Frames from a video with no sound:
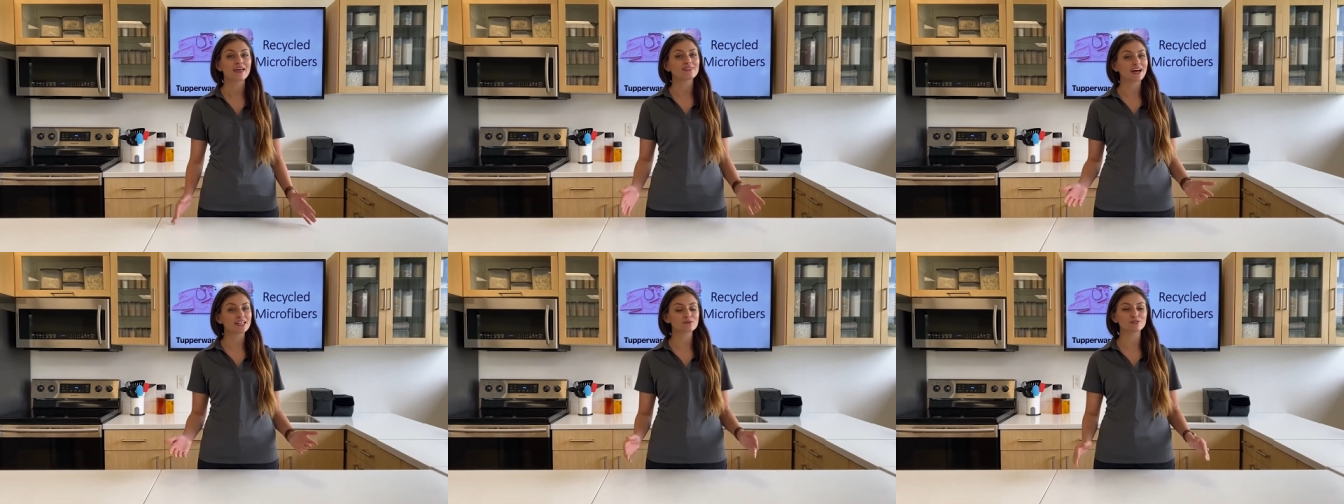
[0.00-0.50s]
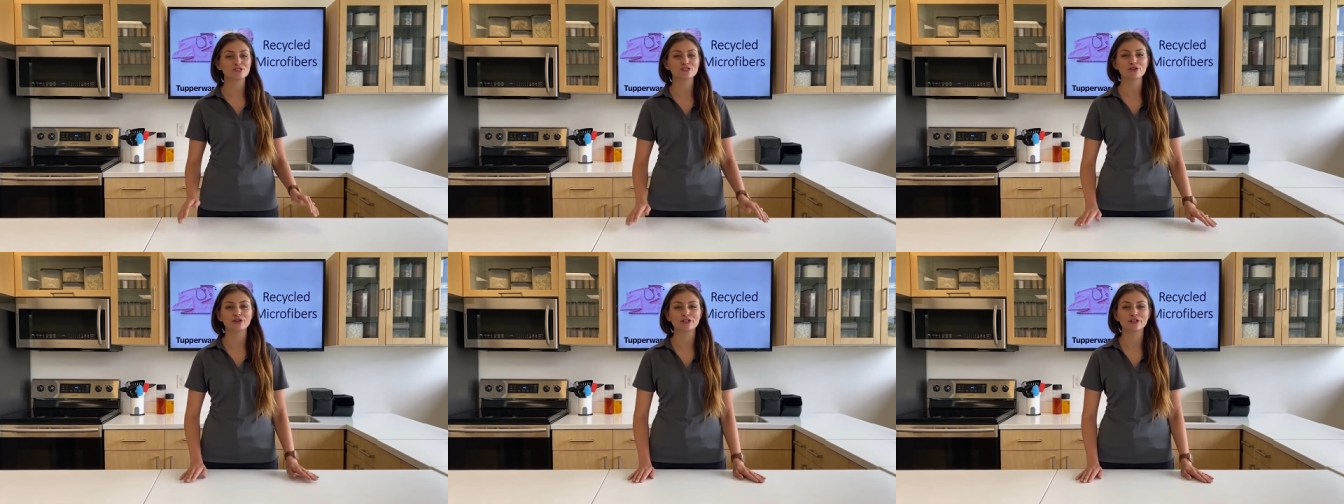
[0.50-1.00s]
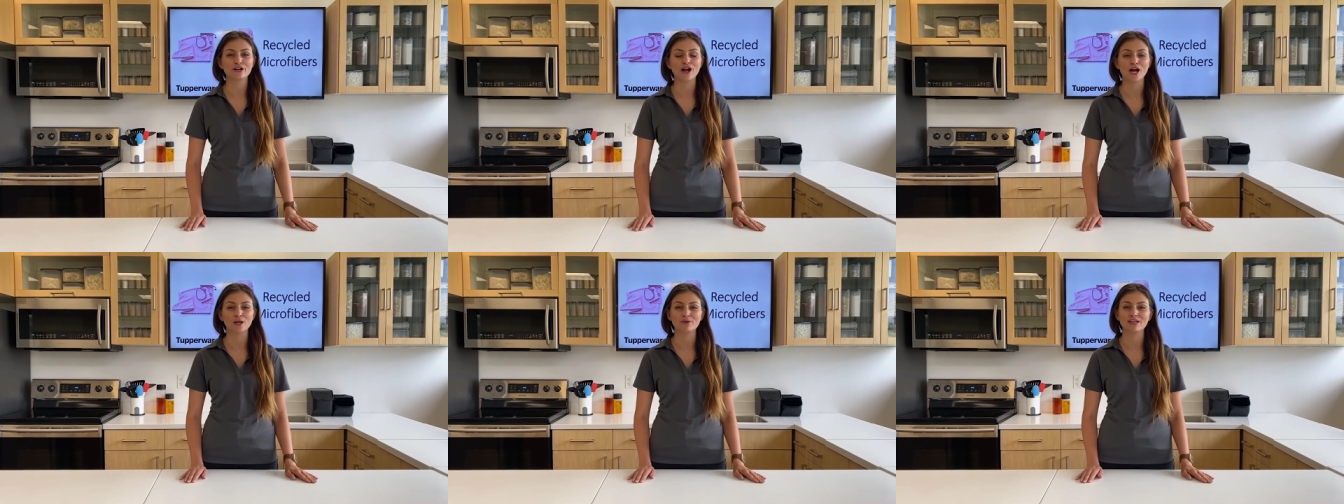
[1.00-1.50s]
That's what the circular
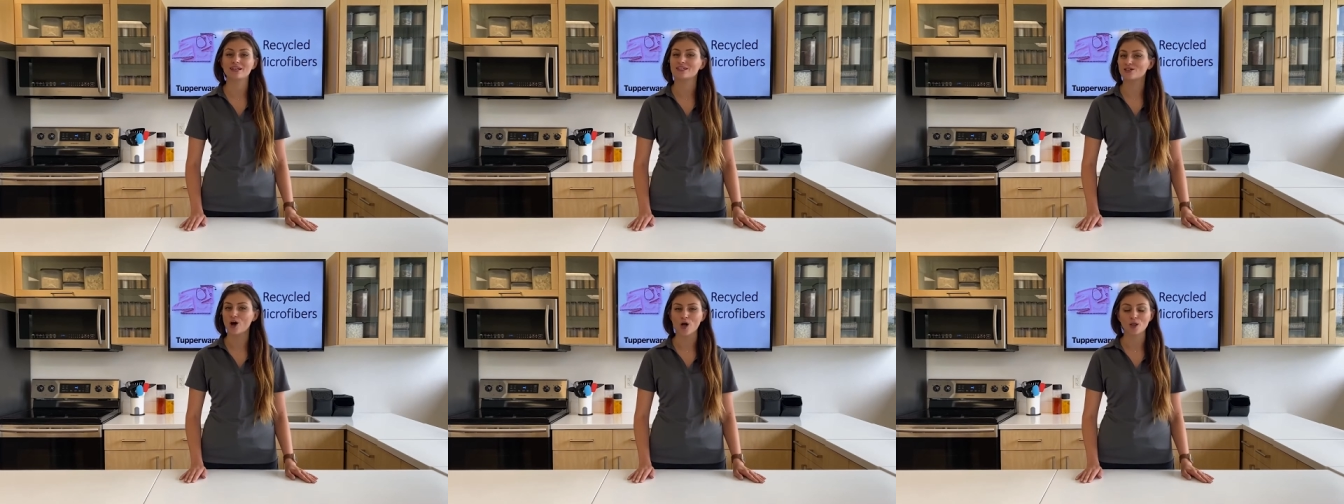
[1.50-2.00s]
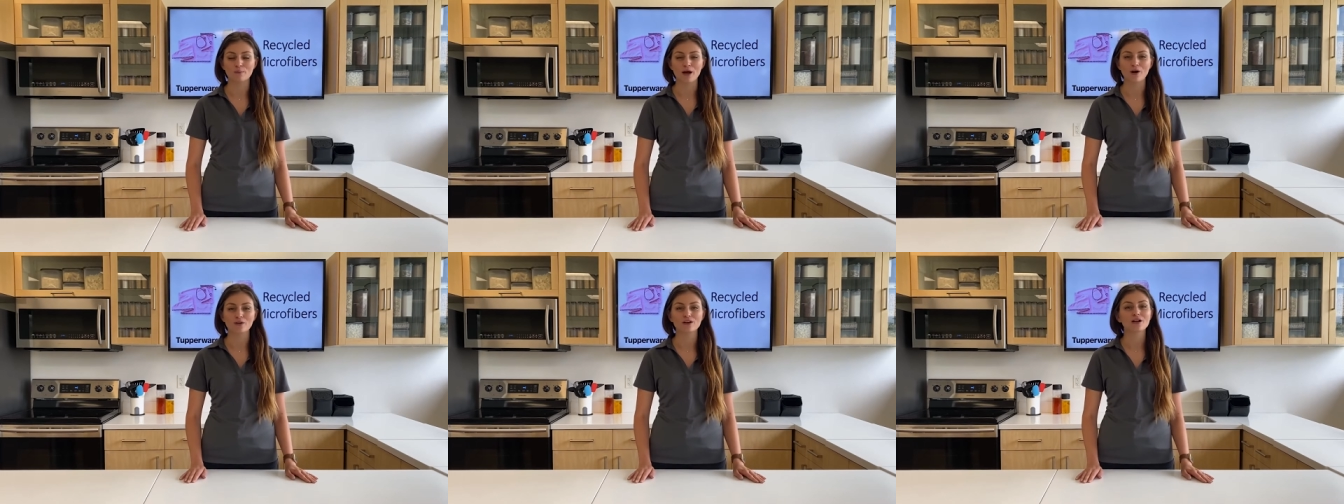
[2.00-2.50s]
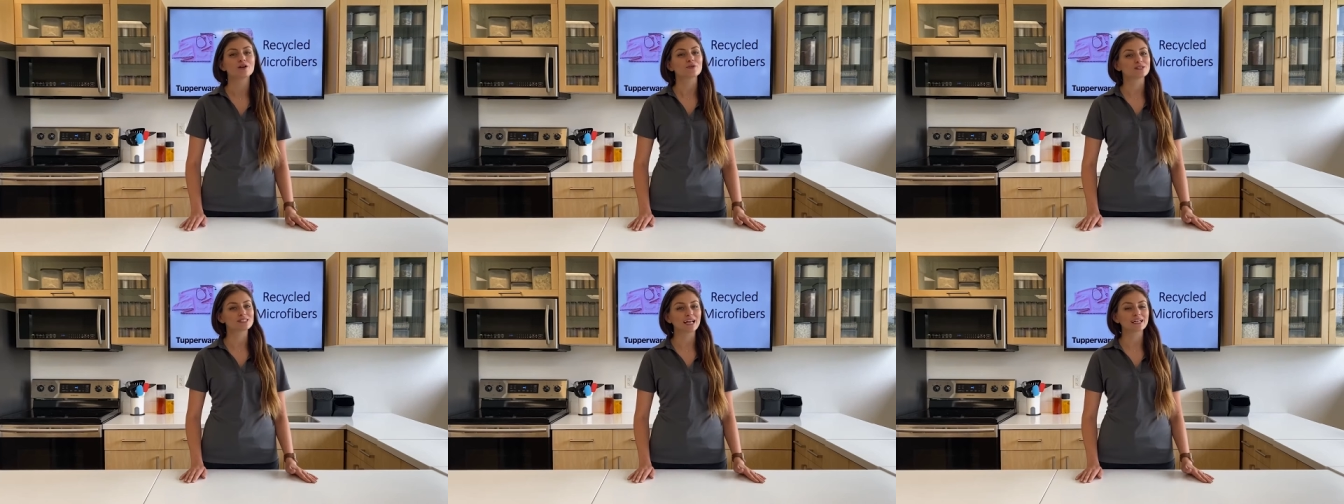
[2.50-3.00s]
economy is all about,
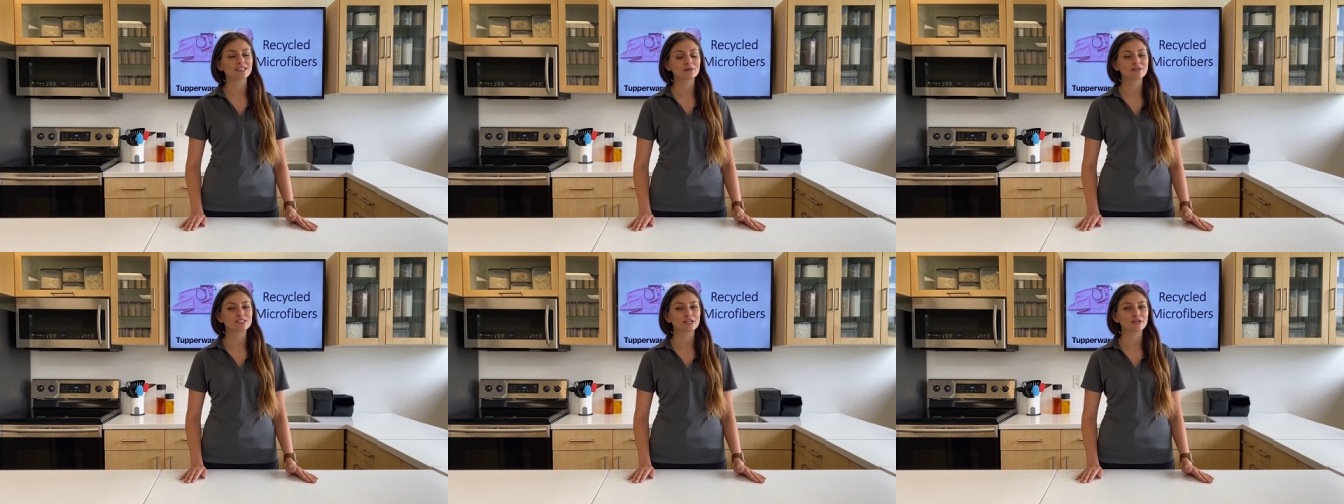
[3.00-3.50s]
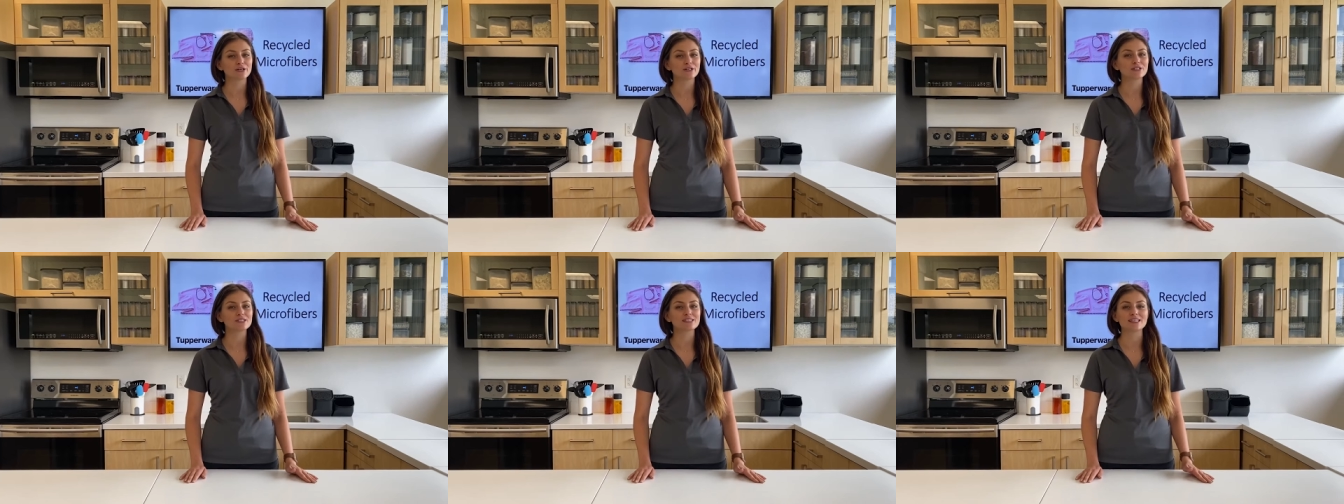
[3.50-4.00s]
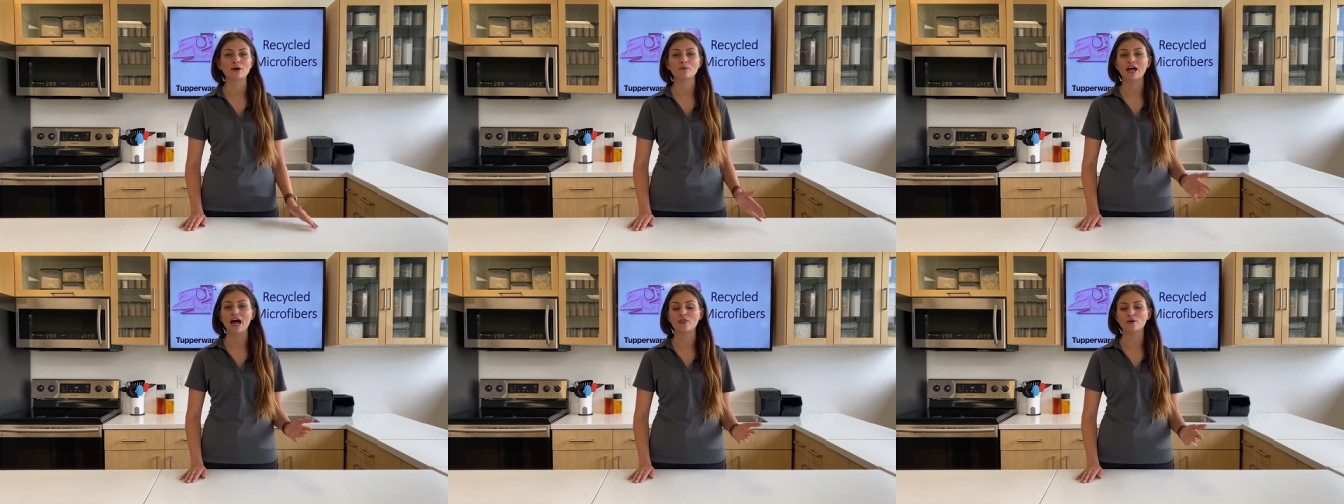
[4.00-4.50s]
recycling materials that
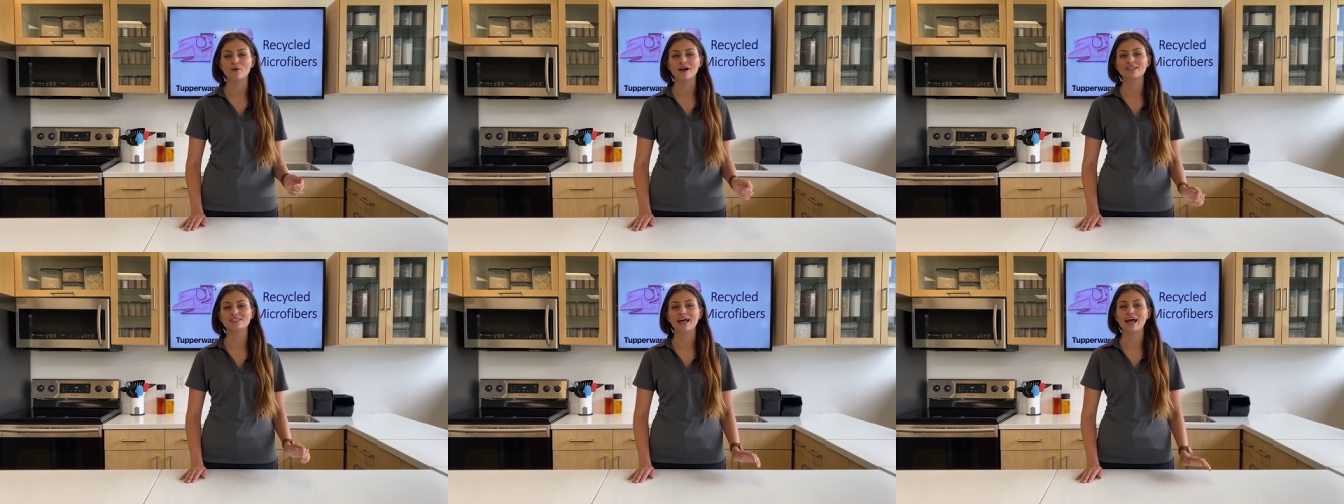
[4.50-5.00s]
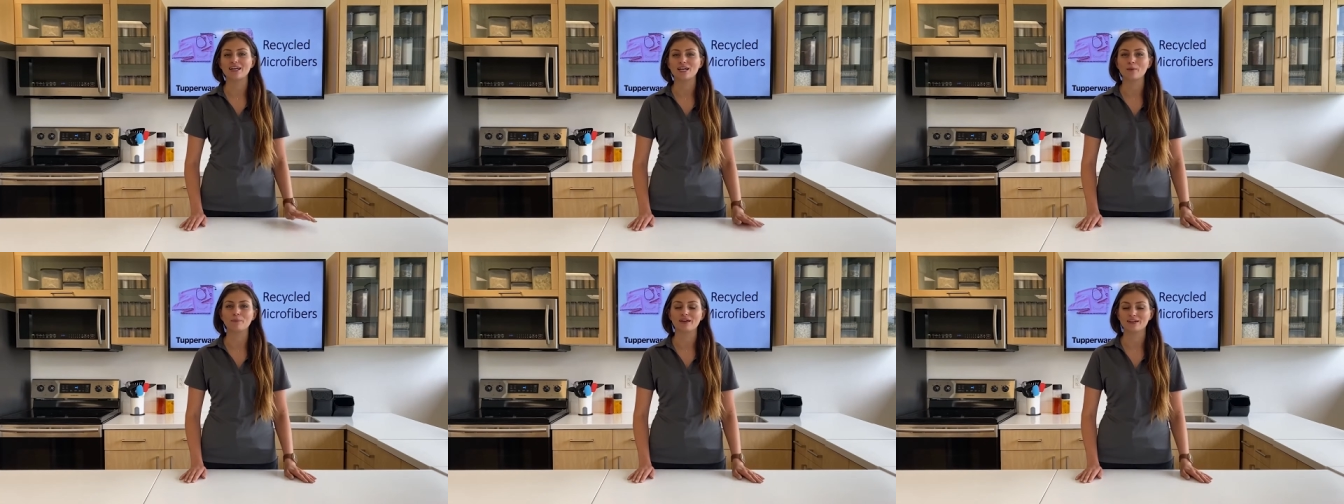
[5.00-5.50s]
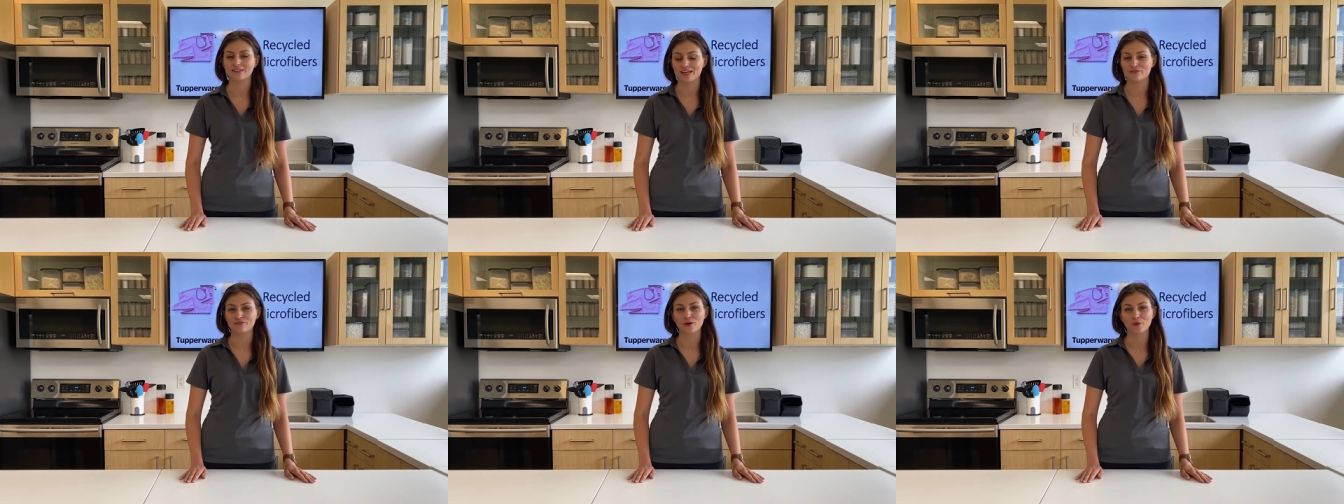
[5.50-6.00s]
would otherwise end up in a
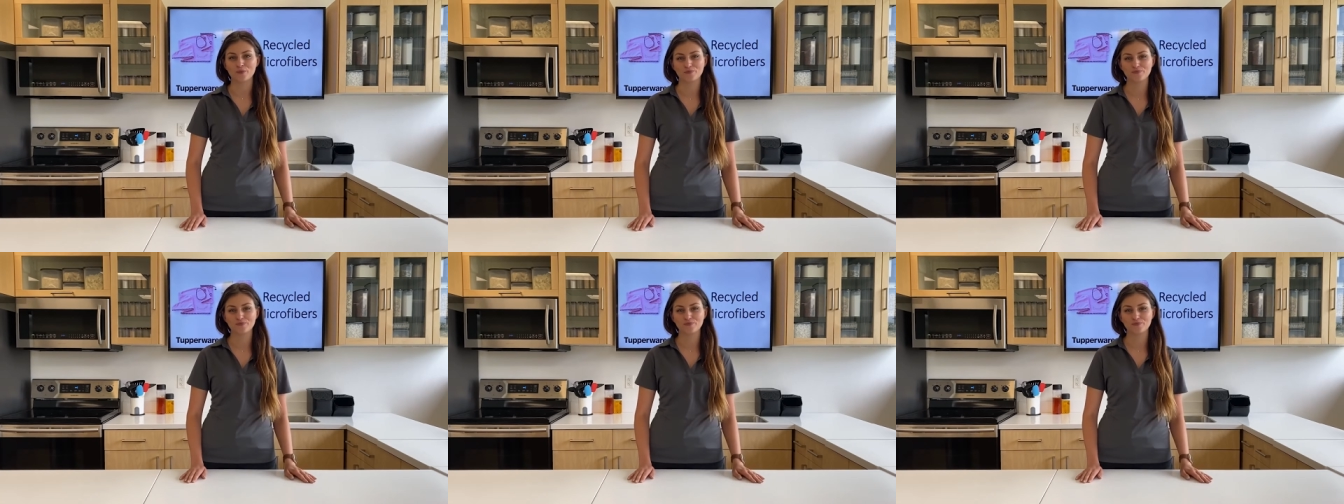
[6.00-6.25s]
landfill.